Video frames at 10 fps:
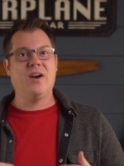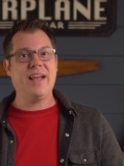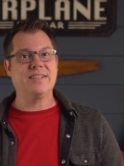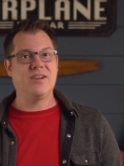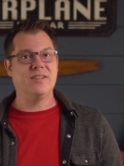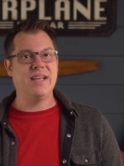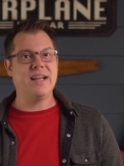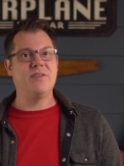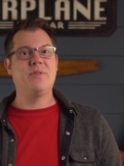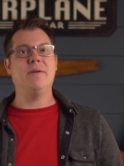Our last
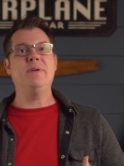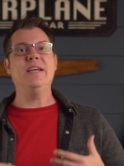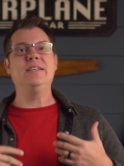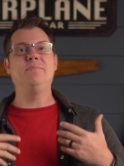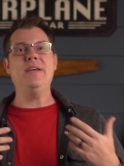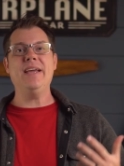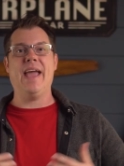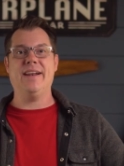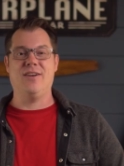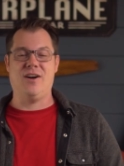contact with them is being
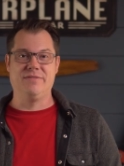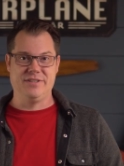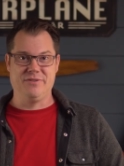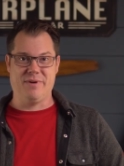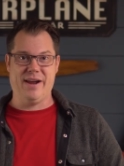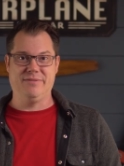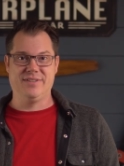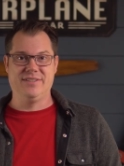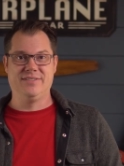handed off to ground.